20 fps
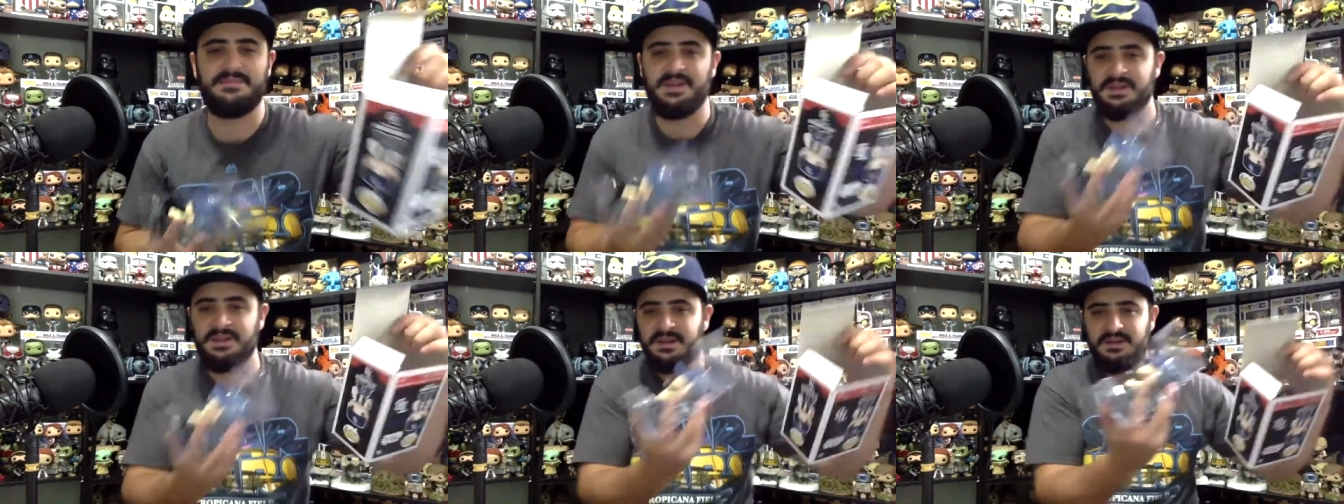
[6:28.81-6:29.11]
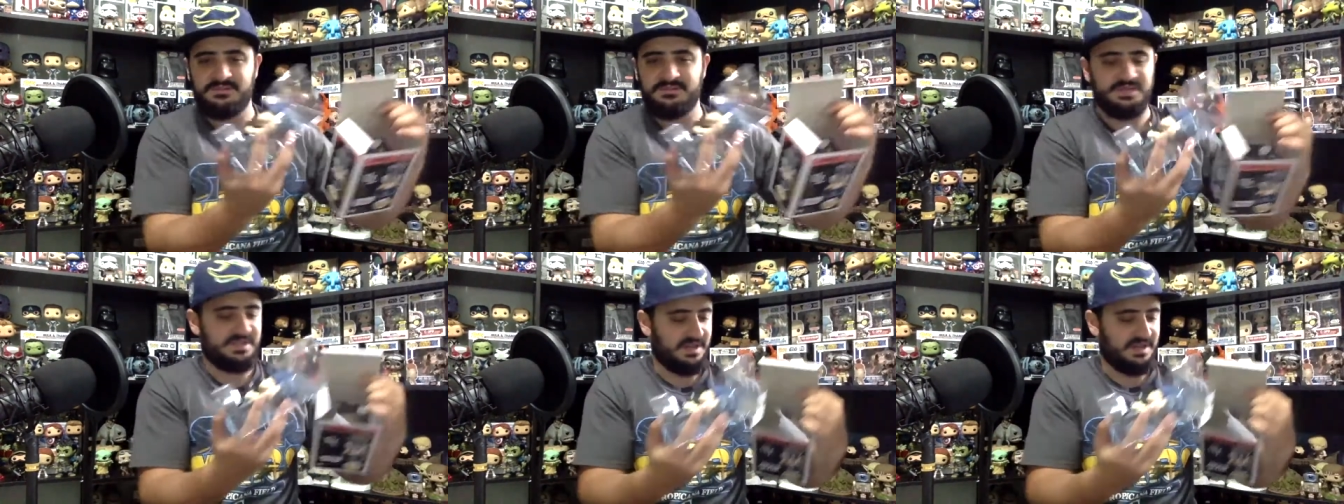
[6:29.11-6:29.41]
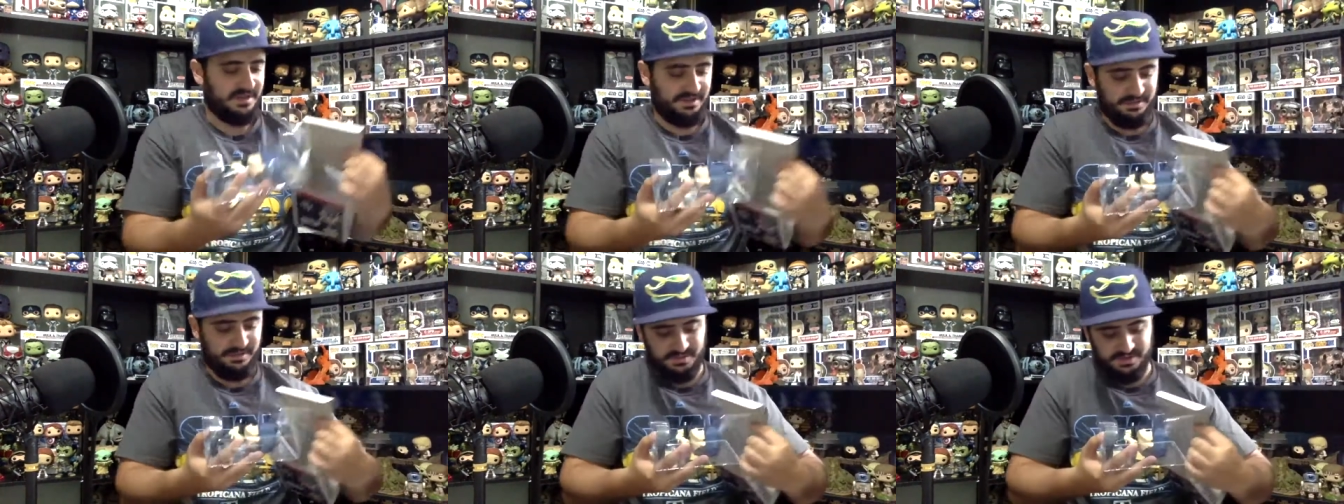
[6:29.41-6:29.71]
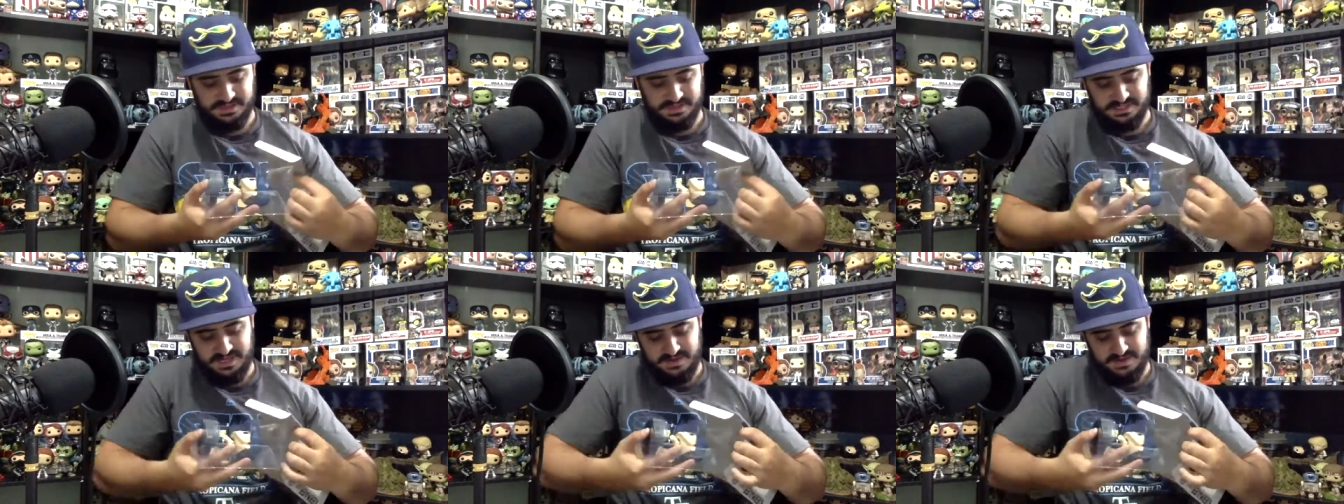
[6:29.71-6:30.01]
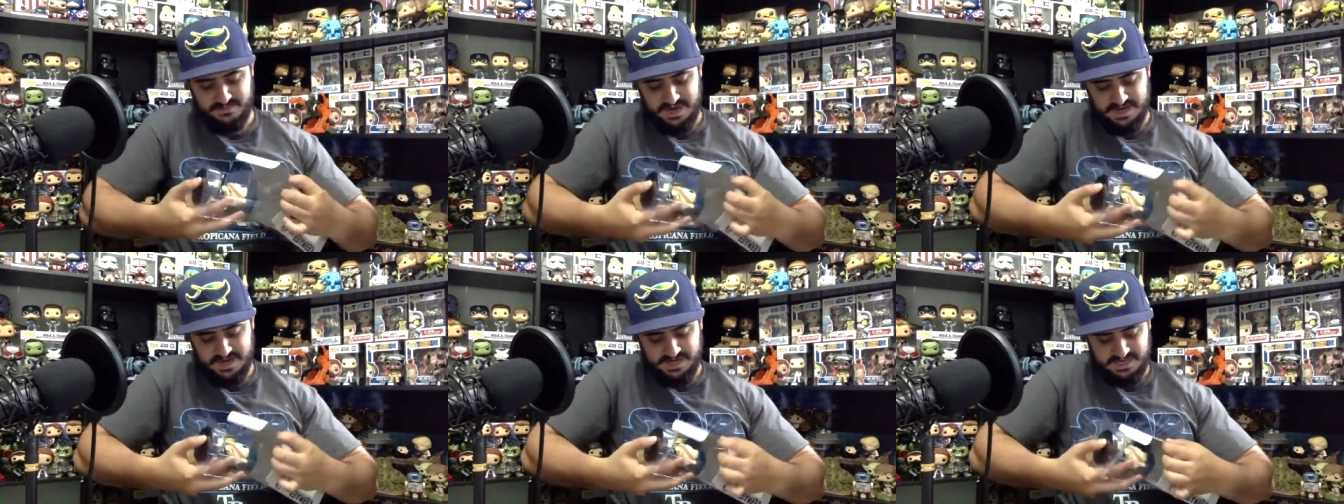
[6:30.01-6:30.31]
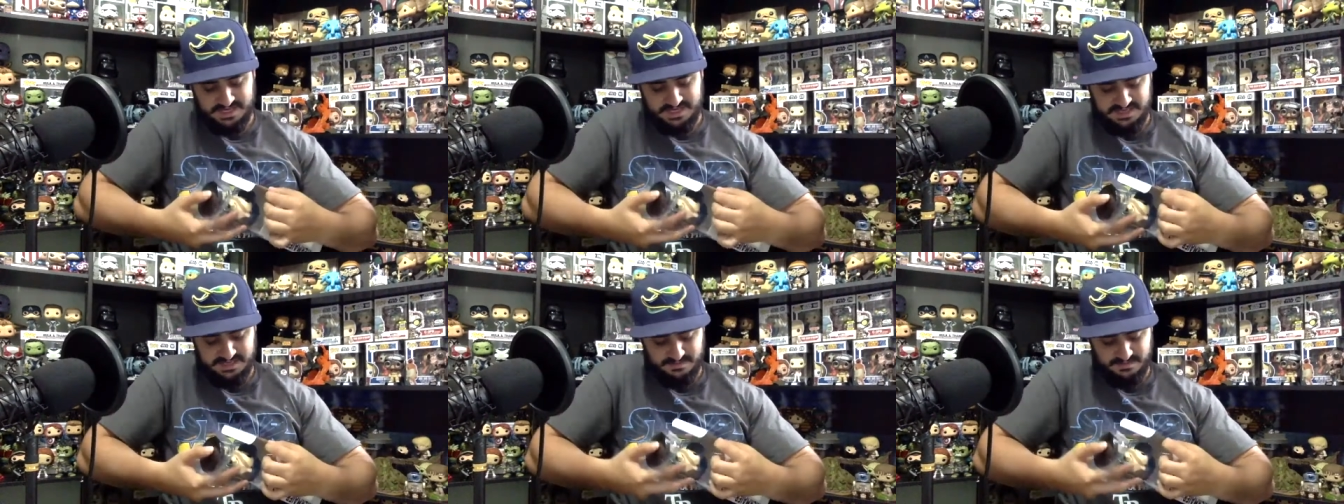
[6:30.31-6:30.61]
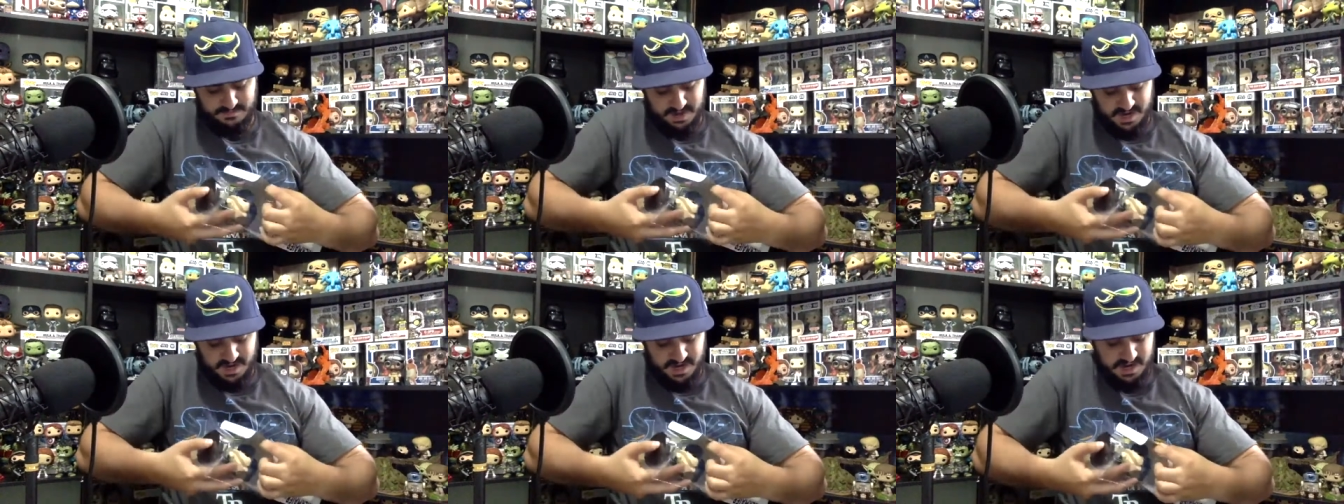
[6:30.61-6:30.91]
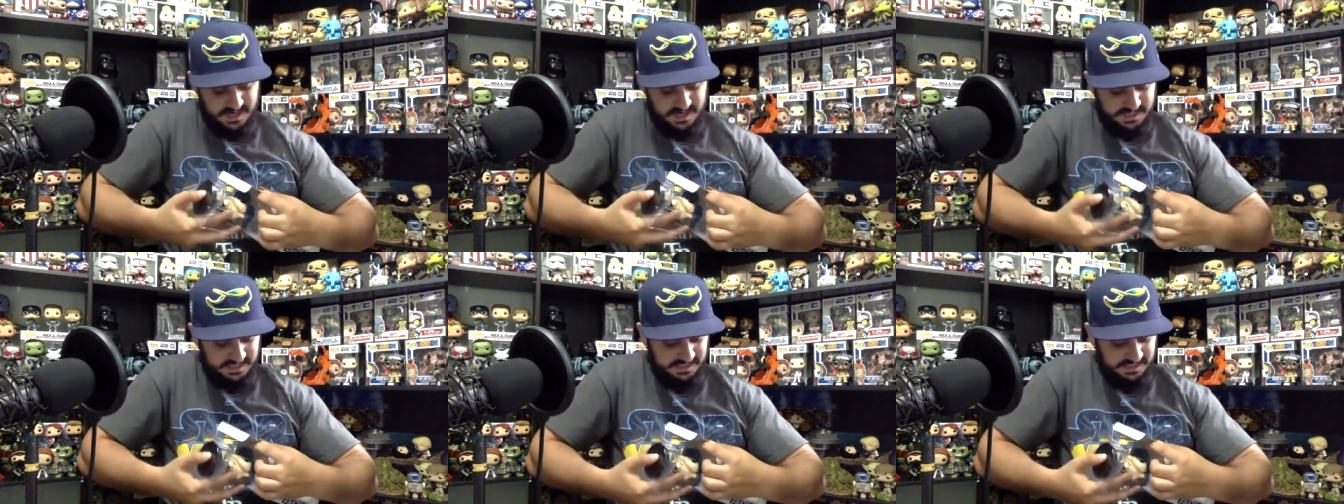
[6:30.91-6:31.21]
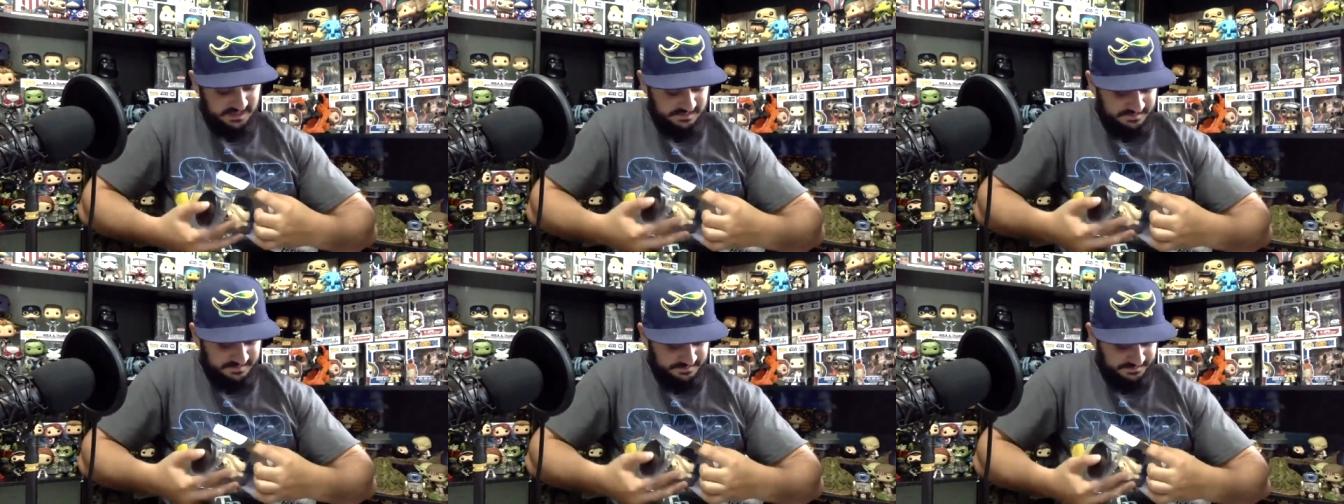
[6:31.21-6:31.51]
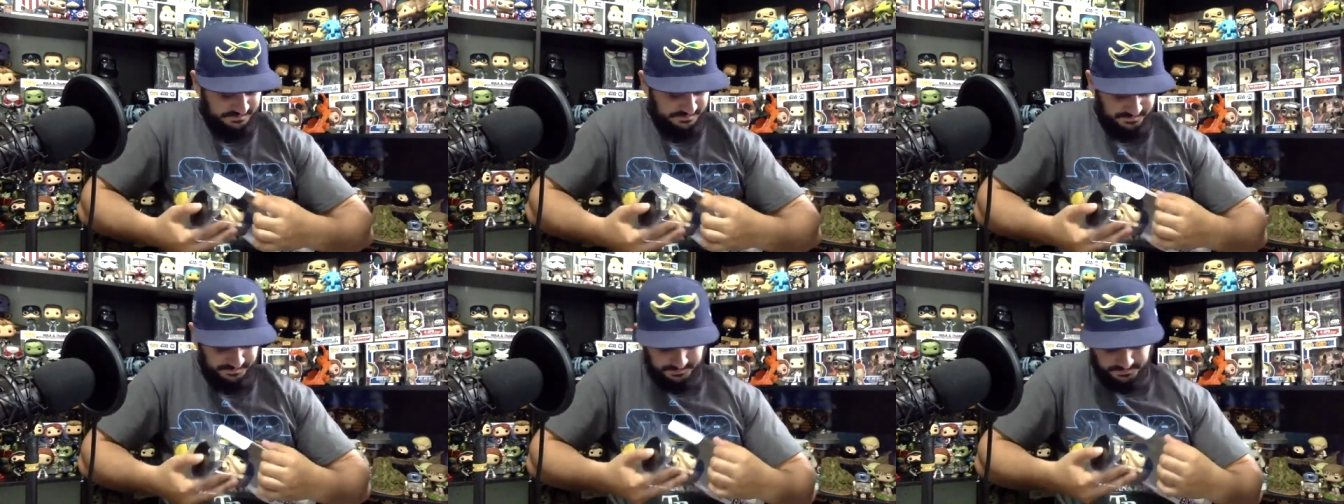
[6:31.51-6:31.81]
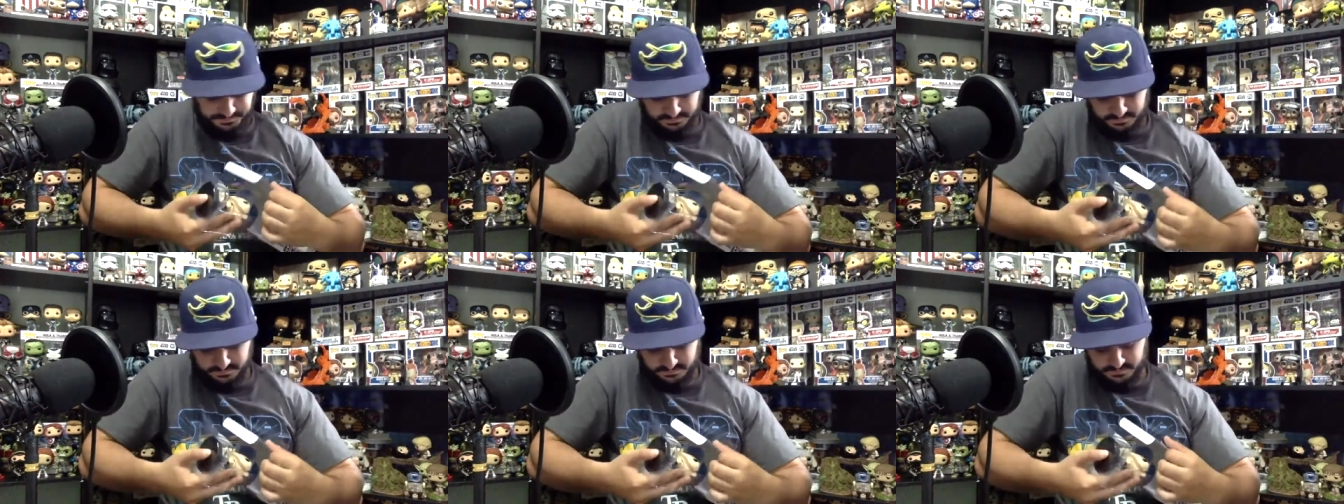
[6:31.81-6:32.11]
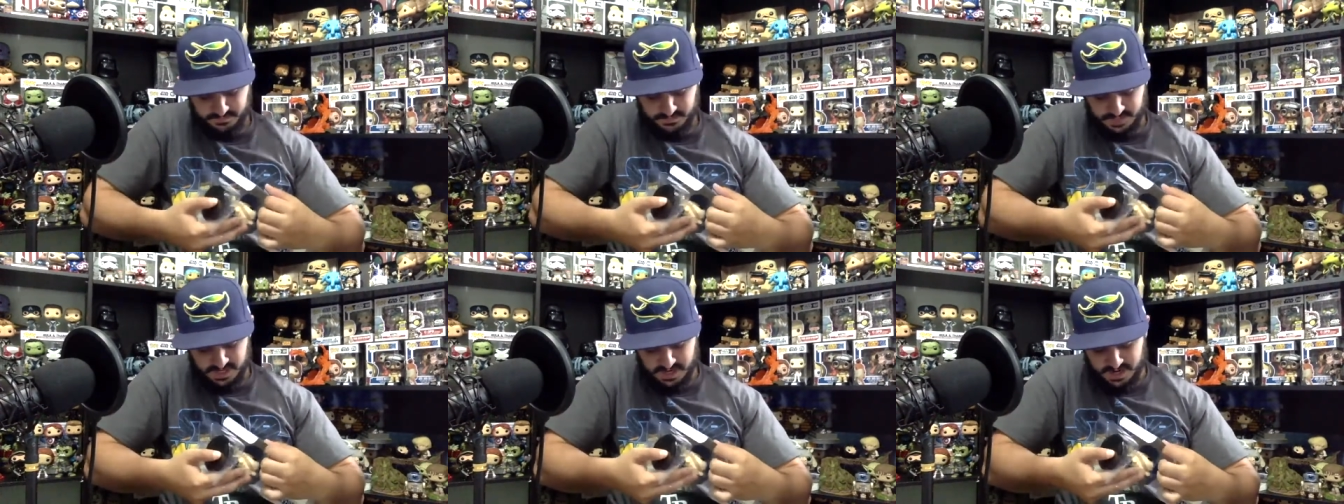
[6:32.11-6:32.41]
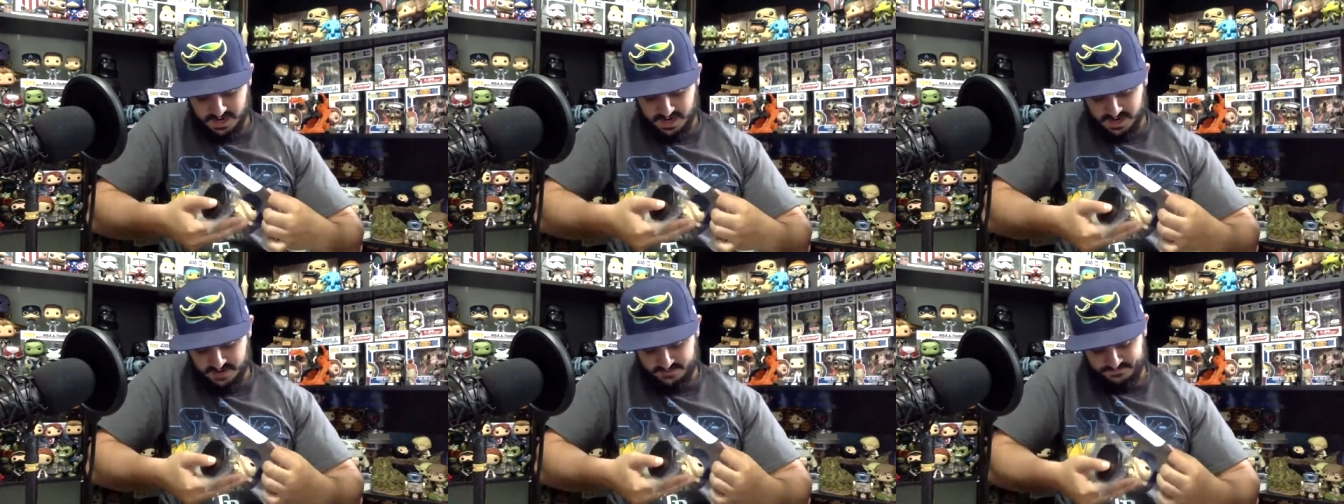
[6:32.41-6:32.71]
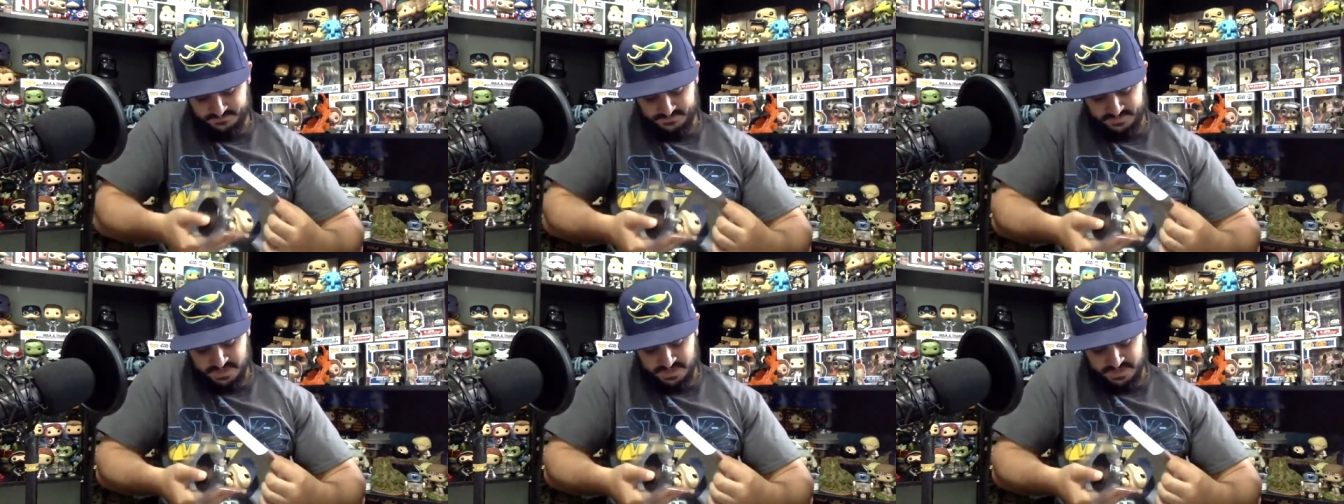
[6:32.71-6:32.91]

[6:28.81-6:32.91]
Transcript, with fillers: I'm just going to throw this guy back in the box. Um,